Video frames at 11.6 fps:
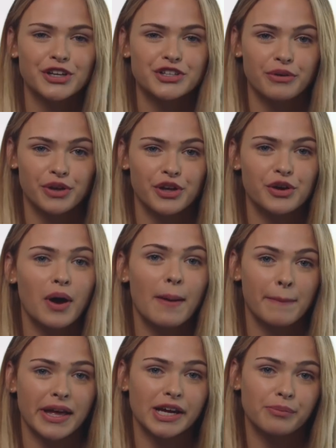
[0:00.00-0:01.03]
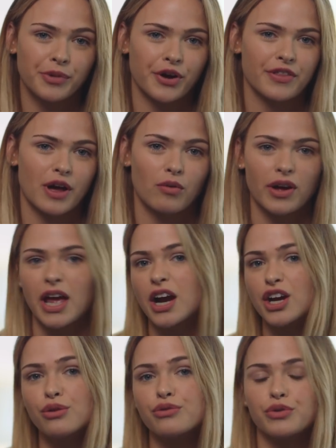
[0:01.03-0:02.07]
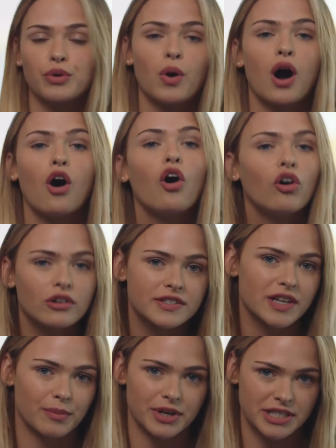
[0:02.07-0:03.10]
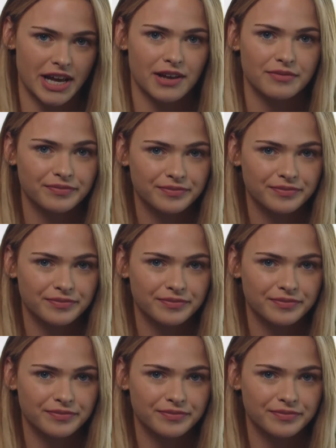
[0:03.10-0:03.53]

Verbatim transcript: gonna show you a makeup look that will carry you through a whole summer day.